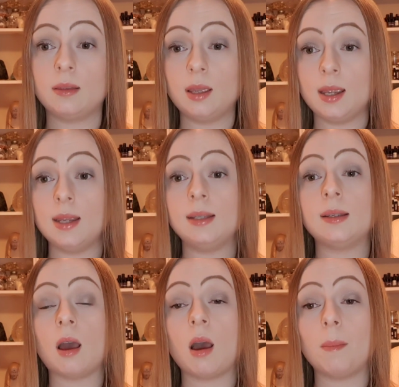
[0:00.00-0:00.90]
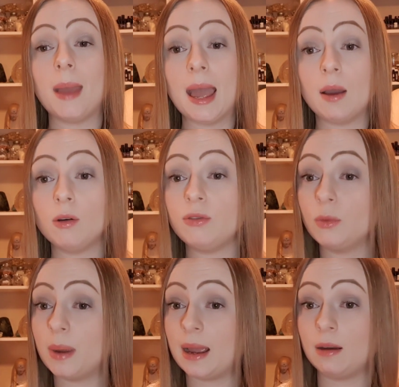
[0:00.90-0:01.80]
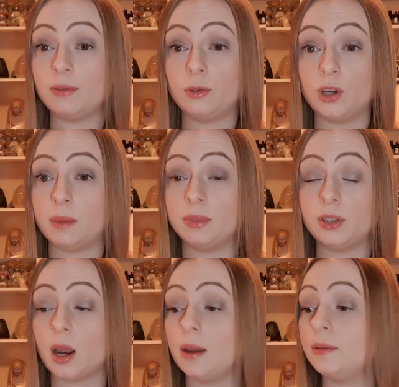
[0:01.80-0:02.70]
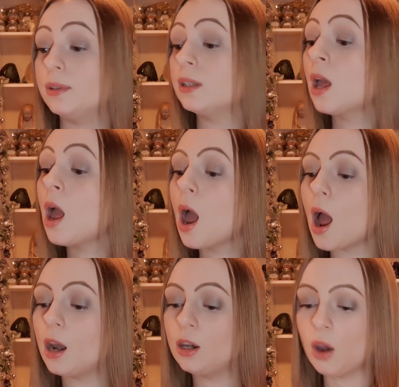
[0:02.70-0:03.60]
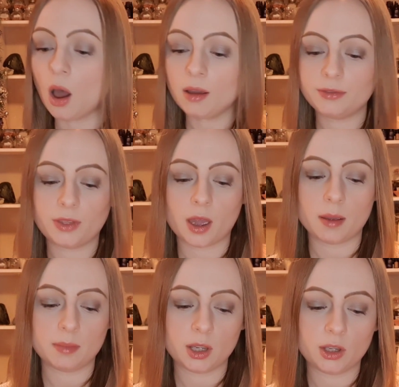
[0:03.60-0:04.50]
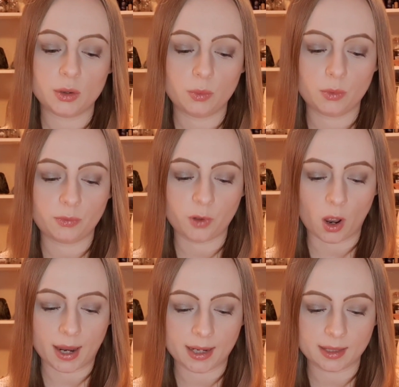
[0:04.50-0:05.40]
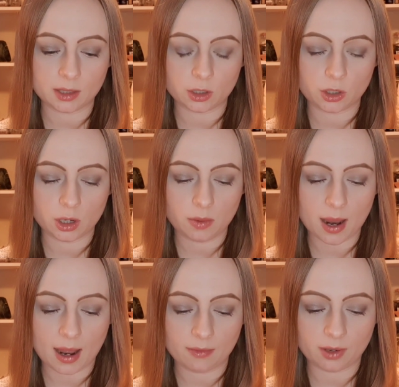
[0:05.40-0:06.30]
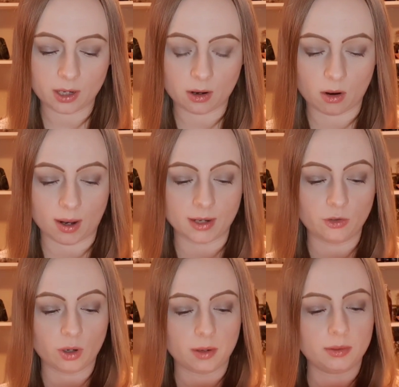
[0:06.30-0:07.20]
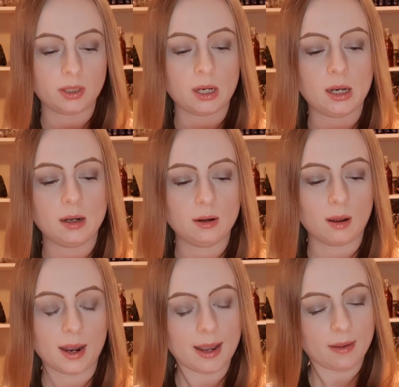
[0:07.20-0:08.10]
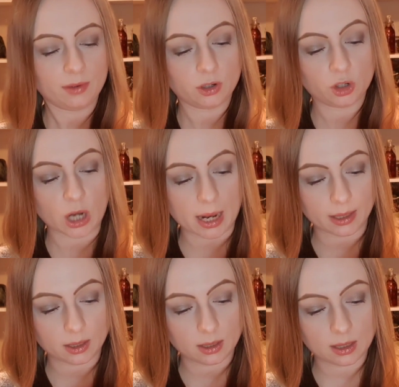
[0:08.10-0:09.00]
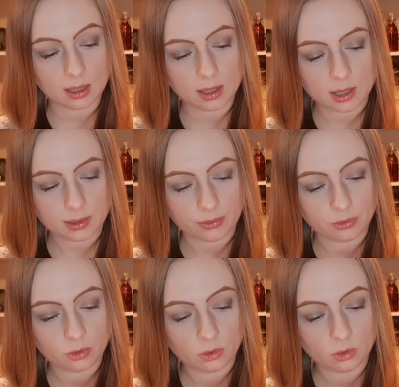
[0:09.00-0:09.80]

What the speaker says: These are powerful gemstones. A lot of them you will find do have anhydrous in. I haven't checked these,